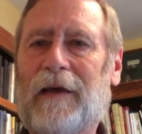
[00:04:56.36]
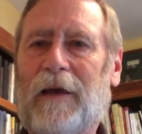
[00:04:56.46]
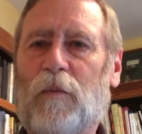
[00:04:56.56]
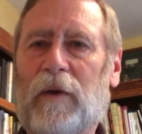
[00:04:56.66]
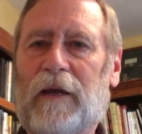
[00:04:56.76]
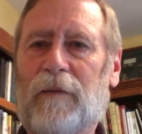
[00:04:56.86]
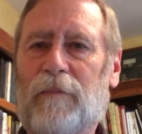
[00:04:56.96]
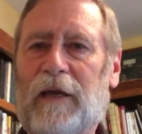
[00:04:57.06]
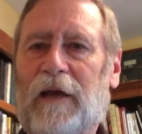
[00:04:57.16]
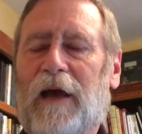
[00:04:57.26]
and we can
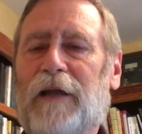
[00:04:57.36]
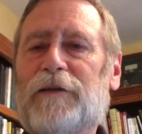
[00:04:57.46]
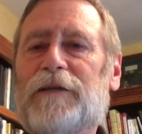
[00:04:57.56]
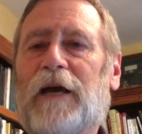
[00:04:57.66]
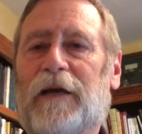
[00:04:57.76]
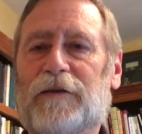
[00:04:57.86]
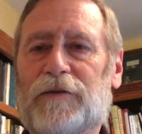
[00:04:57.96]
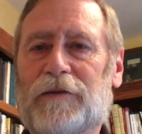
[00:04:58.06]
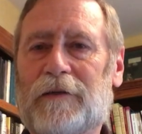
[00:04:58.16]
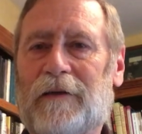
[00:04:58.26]
be
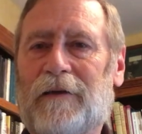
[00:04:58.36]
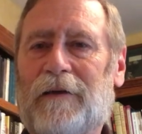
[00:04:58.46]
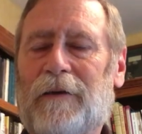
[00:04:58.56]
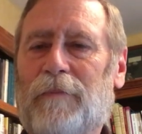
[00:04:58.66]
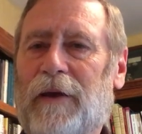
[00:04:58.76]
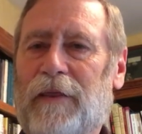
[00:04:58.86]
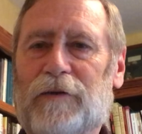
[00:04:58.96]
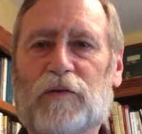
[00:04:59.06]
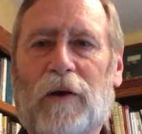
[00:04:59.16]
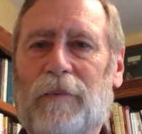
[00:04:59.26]
untouched by the
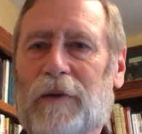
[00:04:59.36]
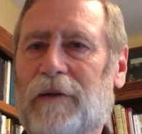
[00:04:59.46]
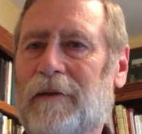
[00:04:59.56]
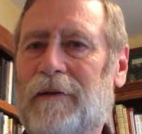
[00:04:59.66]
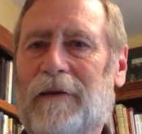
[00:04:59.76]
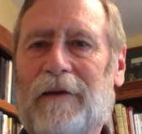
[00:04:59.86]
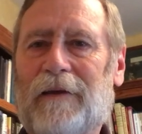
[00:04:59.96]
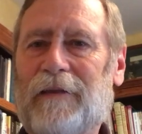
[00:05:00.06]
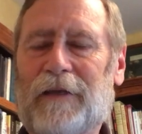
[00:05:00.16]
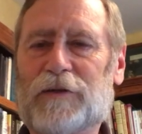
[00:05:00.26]
trouble
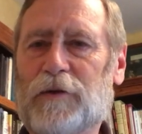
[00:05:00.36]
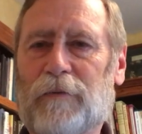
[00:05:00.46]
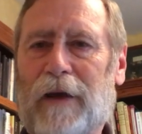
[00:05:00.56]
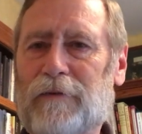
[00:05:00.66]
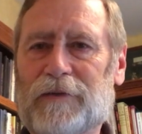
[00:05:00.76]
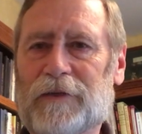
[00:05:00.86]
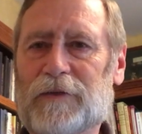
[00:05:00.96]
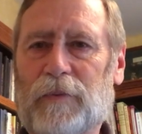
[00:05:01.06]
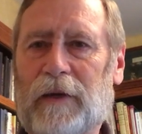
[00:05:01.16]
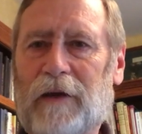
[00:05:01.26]
that surrounds
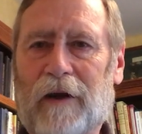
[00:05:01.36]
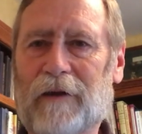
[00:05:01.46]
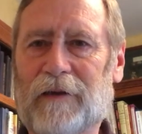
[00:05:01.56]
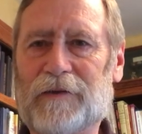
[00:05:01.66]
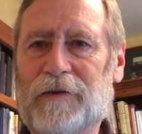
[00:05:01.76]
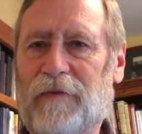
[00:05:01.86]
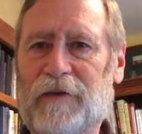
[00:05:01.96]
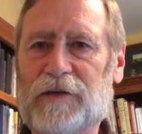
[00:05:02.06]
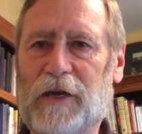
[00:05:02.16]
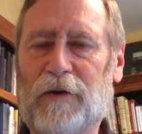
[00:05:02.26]
us, regardless of
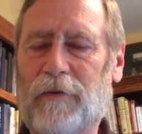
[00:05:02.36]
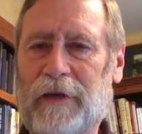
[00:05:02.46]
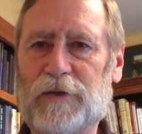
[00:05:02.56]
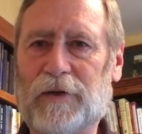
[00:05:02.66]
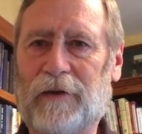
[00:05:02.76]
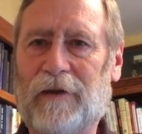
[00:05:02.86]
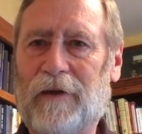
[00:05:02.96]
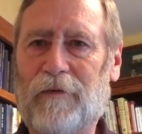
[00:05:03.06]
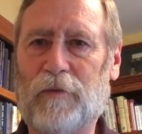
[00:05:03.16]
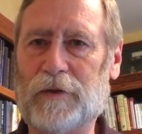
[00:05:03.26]
the generation
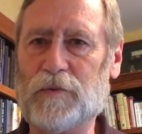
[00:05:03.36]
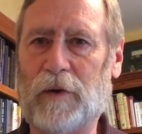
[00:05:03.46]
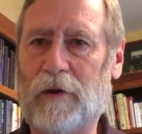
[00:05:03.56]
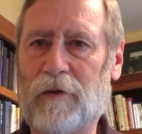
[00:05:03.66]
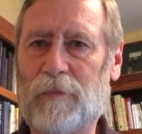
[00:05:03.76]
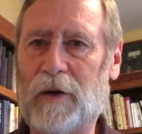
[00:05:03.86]
of which we are a